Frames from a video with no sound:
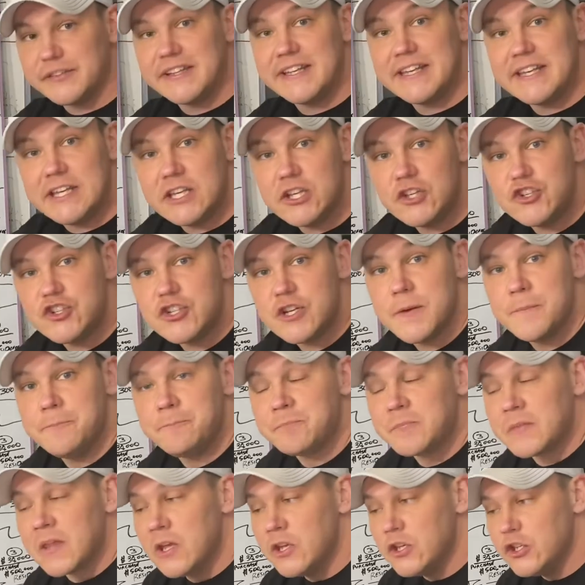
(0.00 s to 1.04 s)
each,
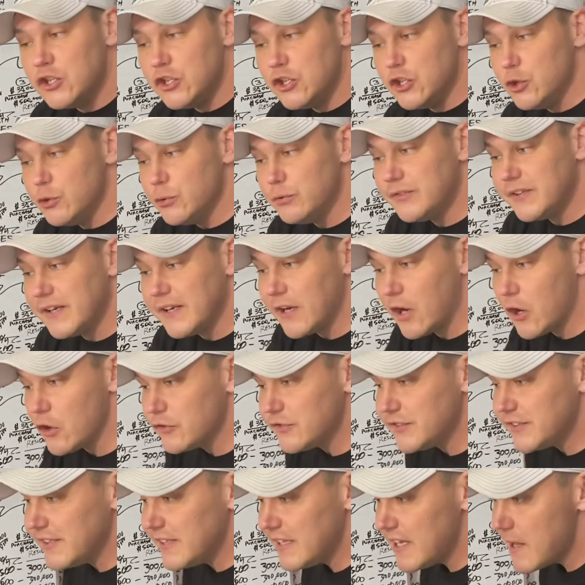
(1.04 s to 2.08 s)
using our
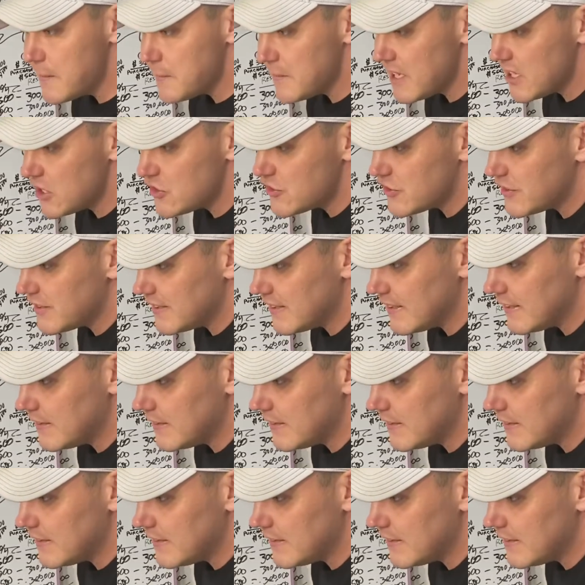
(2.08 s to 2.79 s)
CMHC